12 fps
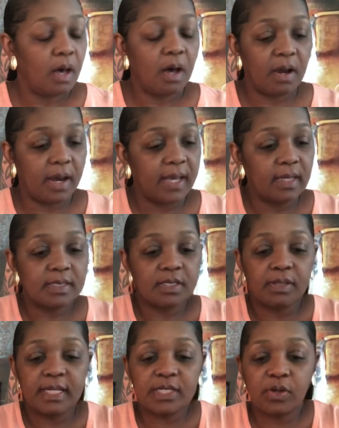All right,
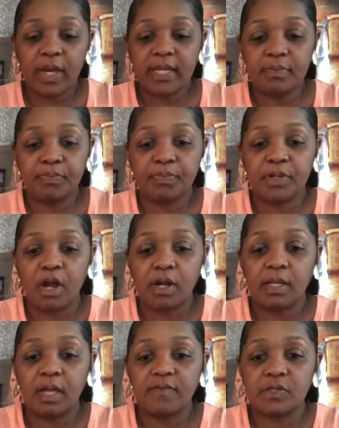so let's go ahead and put our
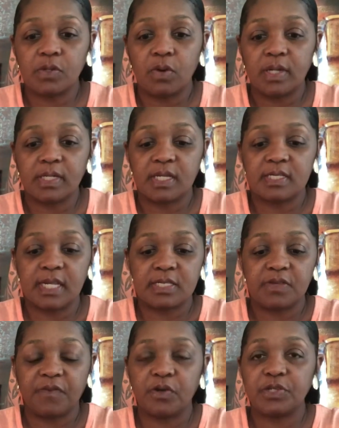gloves on, because
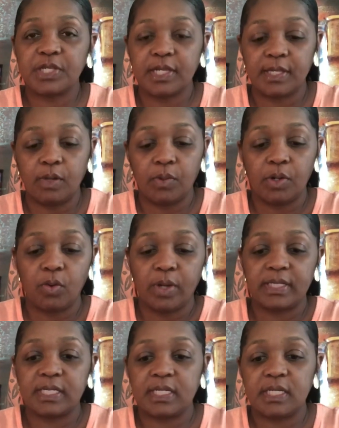that's the first thing that we're
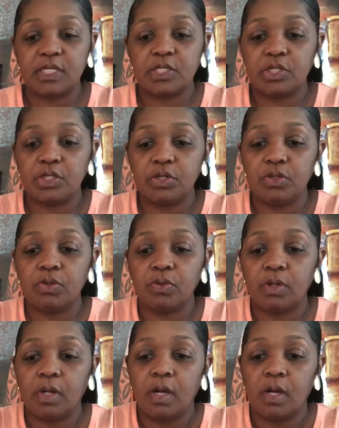going to need to do.